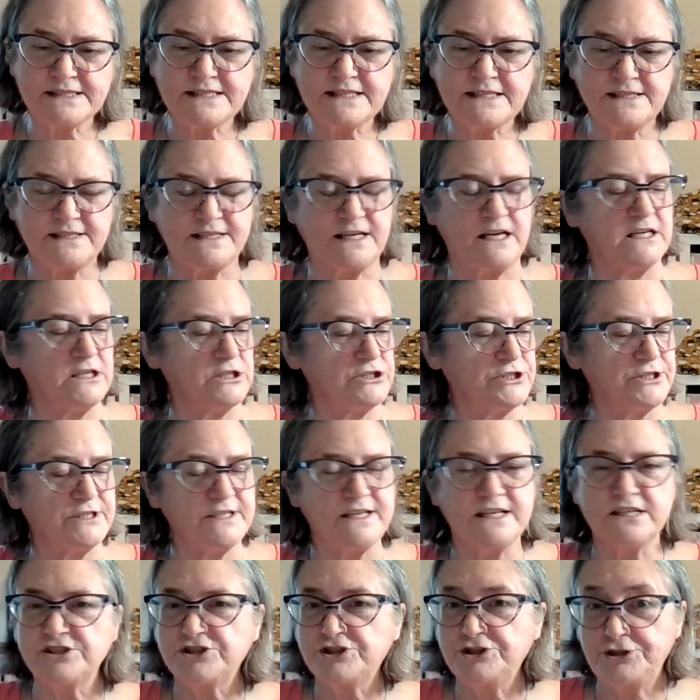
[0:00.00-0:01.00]
this
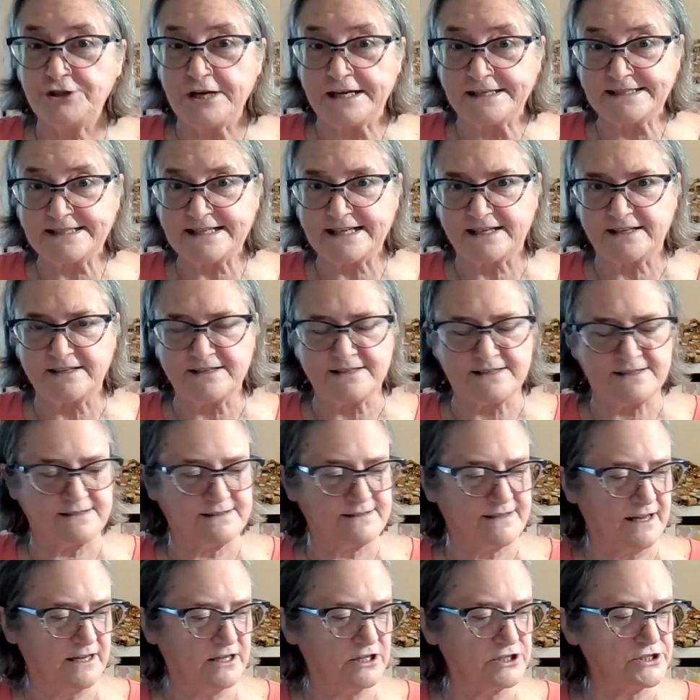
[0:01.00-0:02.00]
stitch is
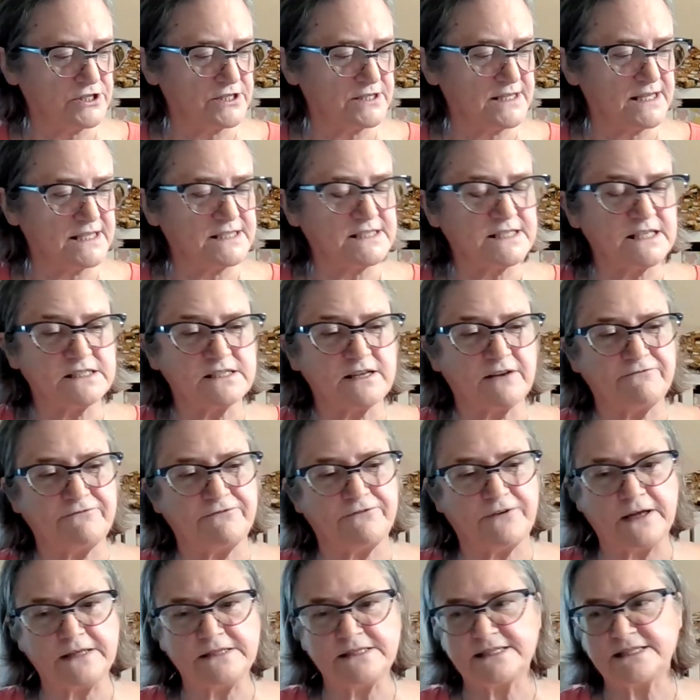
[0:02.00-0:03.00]
Jessica's stitch. This is
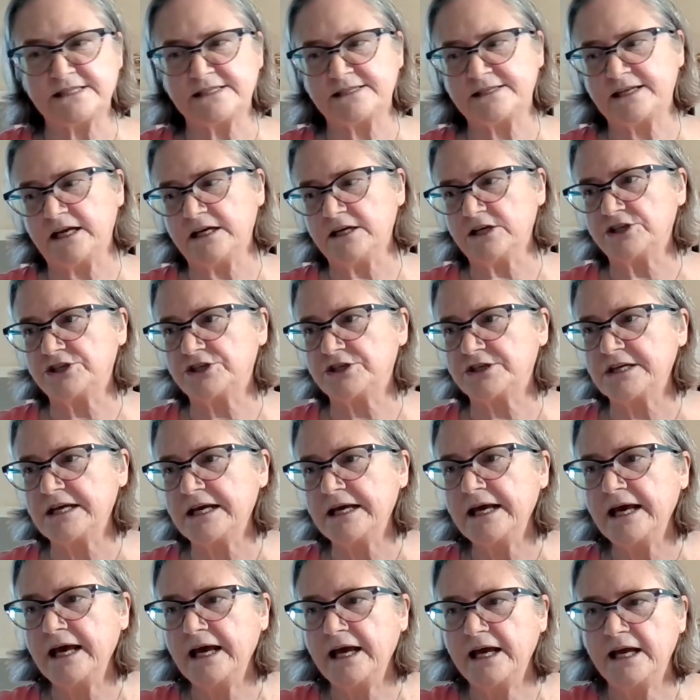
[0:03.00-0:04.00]
a fun
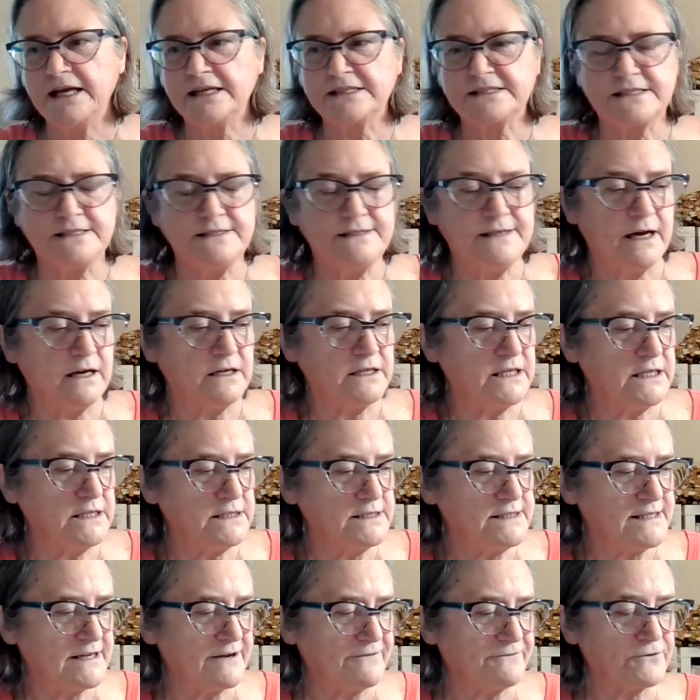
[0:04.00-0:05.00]
stitch. It's done
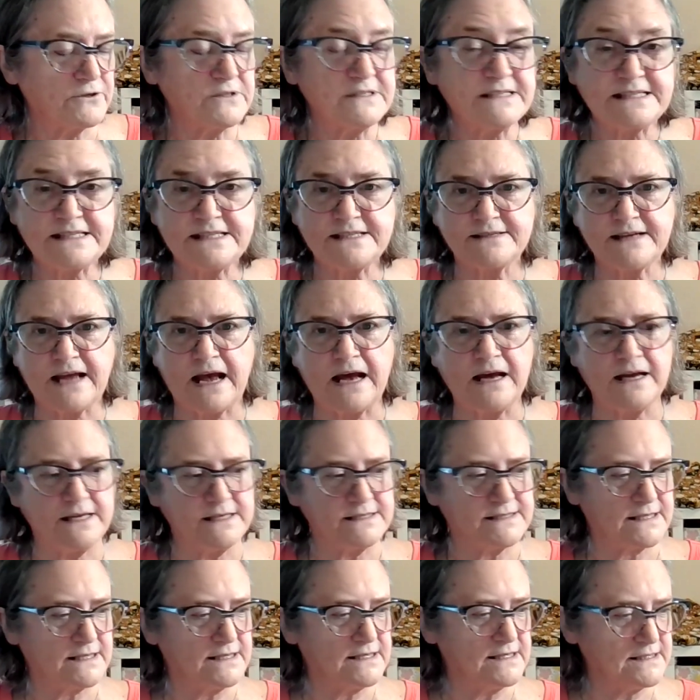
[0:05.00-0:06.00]
in different
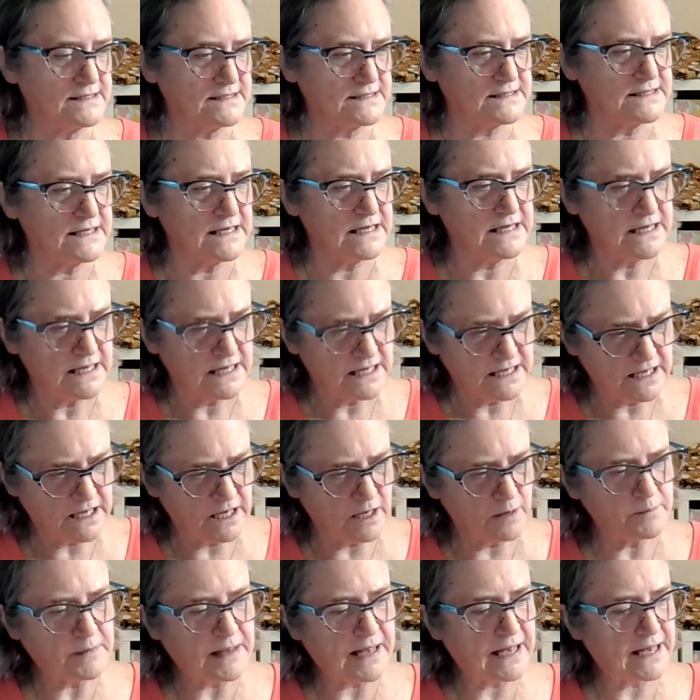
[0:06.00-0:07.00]
sizes.
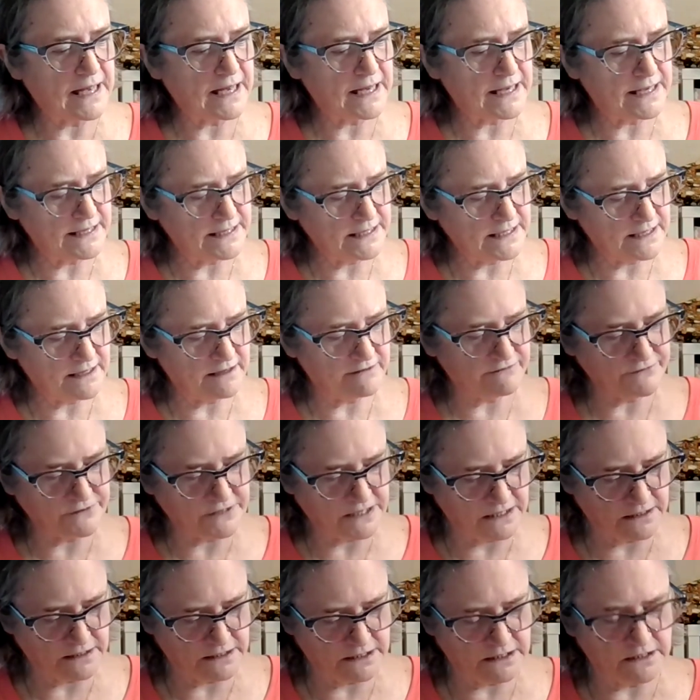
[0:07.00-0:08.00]
I
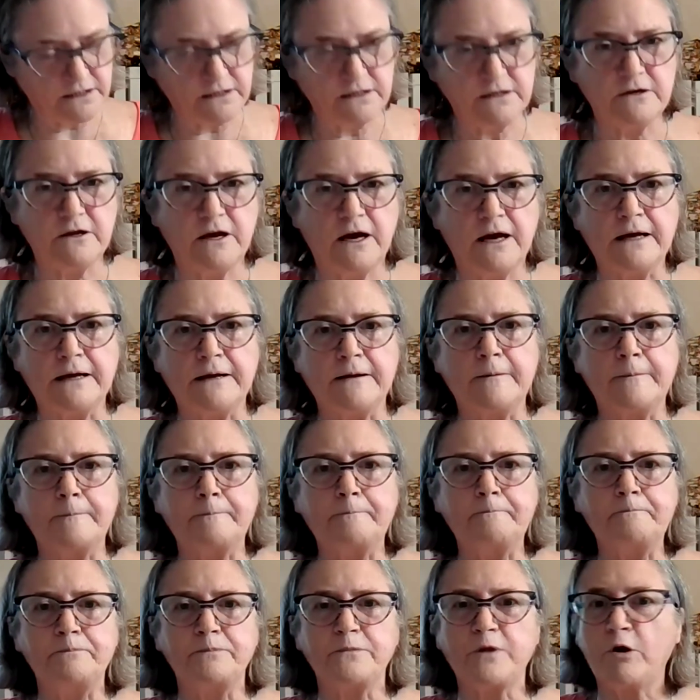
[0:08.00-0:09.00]
have done it
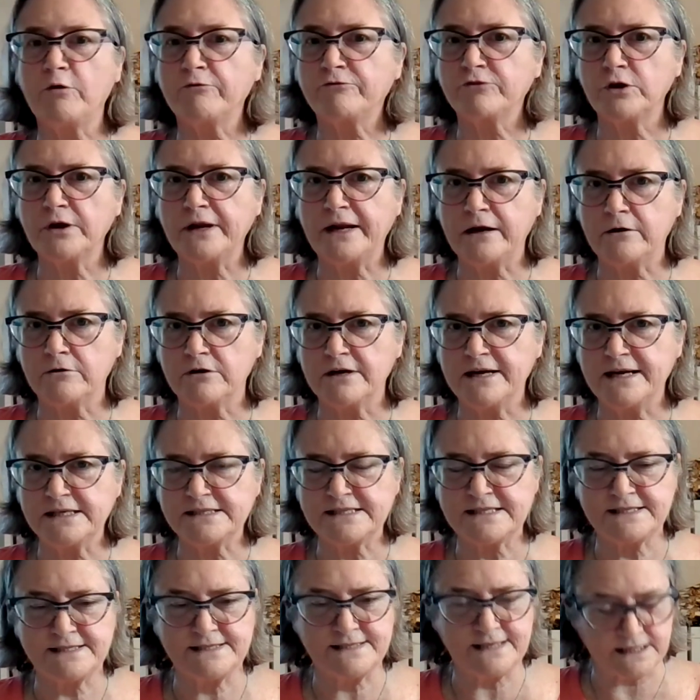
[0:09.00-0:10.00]
over an
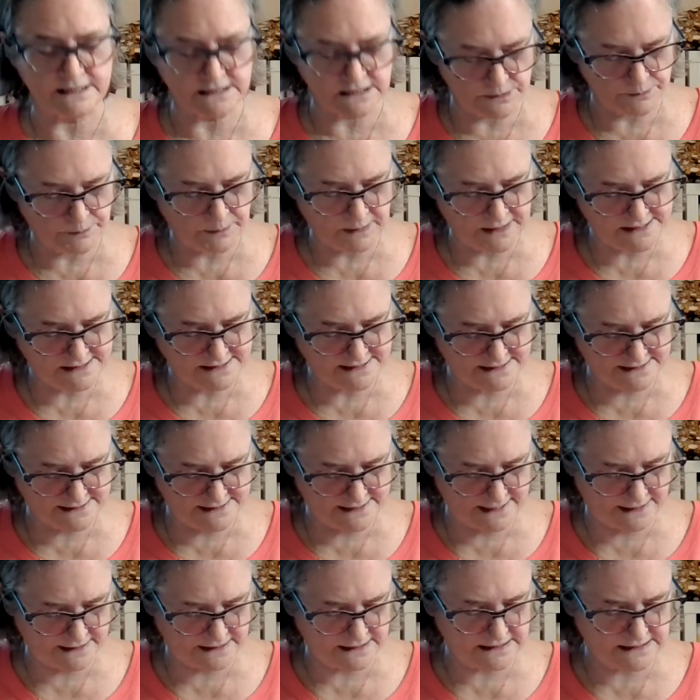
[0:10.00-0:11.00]
area 6 by
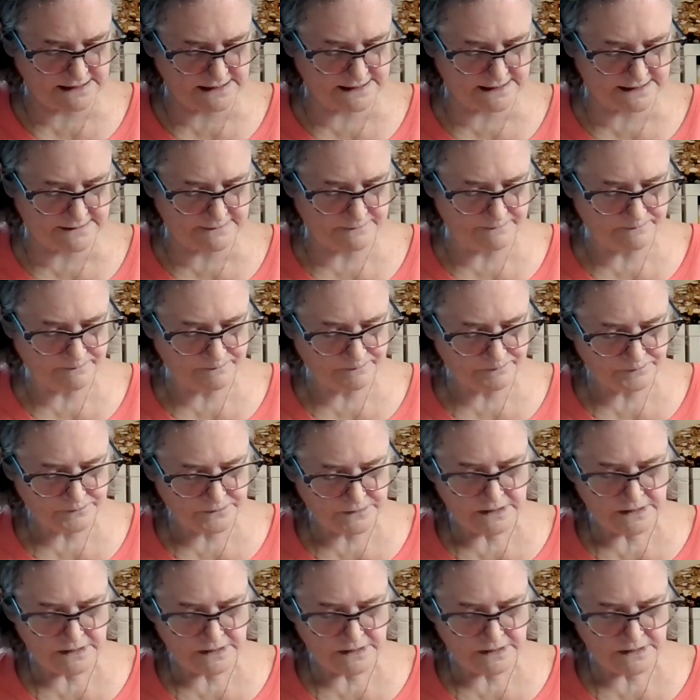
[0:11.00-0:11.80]
6.